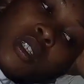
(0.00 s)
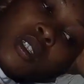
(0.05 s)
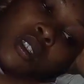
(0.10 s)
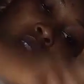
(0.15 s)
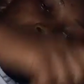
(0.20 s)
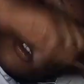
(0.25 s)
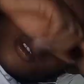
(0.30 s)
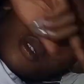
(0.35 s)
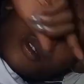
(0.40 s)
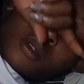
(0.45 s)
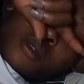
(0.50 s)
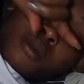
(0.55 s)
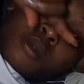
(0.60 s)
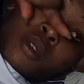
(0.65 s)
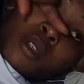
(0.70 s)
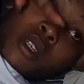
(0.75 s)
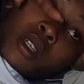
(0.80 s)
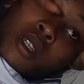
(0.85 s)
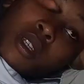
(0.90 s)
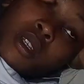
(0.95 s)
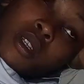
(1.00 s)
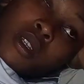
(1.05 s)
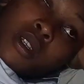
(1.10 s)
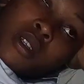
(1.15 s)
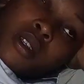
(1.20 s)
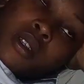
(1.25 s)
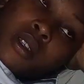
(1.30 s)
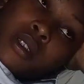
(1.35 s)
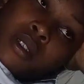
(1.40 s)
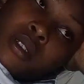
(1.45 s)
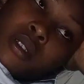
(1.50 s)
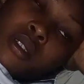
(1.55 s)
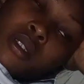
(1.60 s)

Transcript: So we are